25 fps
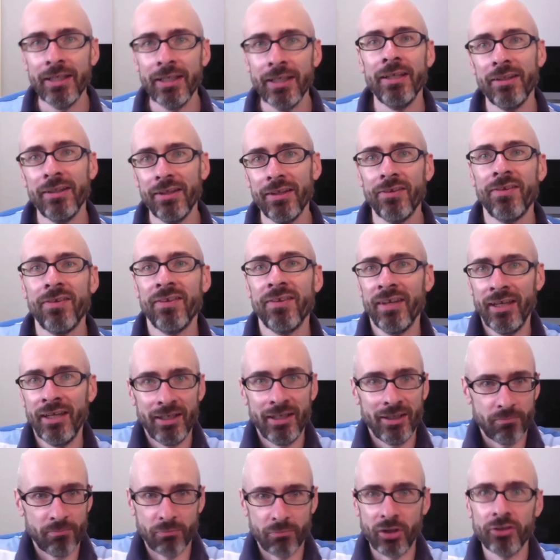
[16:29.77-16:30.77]
in this
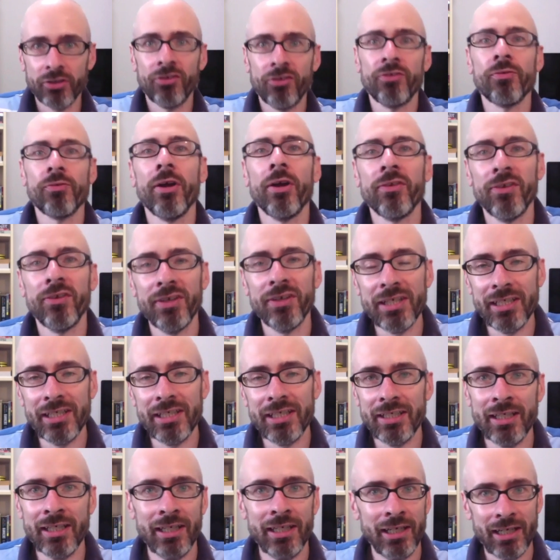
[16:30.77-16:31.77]

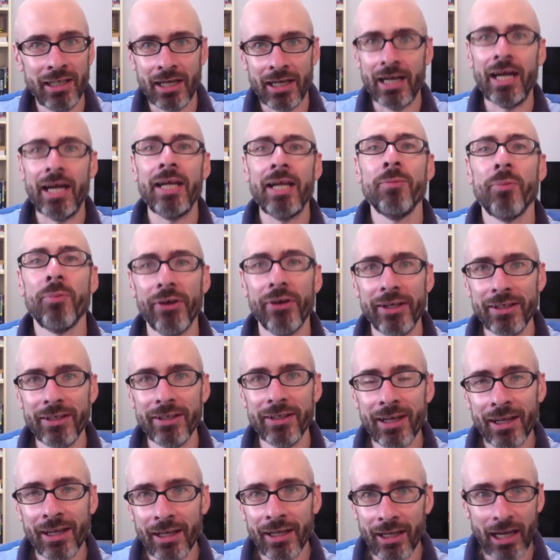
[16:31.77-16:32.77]
monstrosity
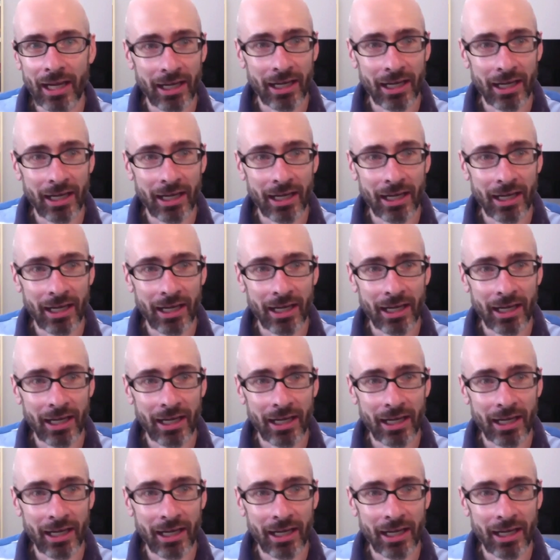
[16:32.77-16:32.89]
hybrid.